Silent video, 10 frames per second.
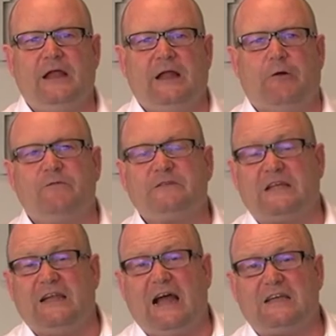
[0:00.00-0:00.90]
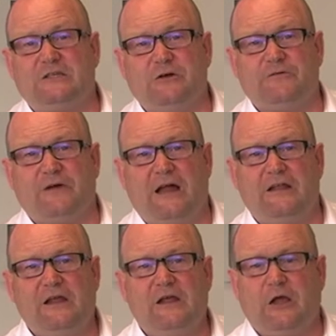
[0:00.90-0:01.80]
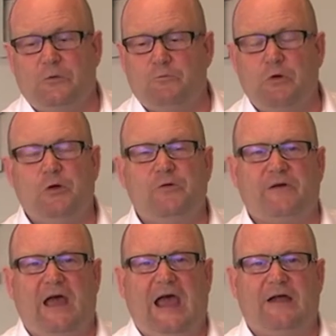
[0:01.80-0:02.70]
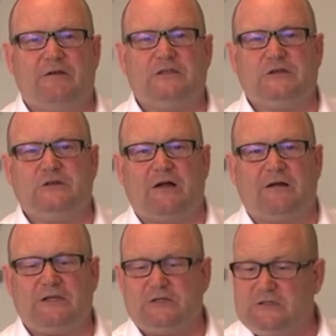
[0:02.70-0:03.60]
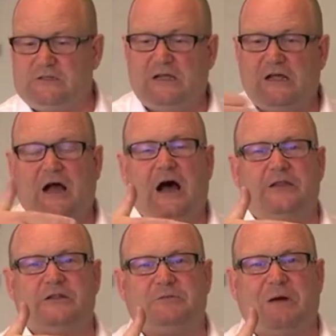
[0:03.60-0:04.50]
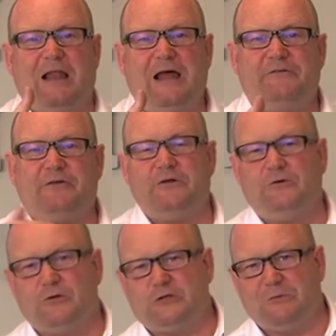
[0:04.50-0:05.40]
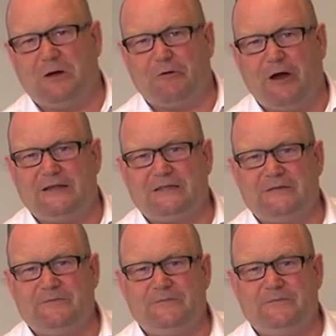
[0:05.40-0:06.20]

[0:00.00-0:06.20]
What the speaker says: Now, obviously, an axial fan can move air in two directions, either to my left or to my right.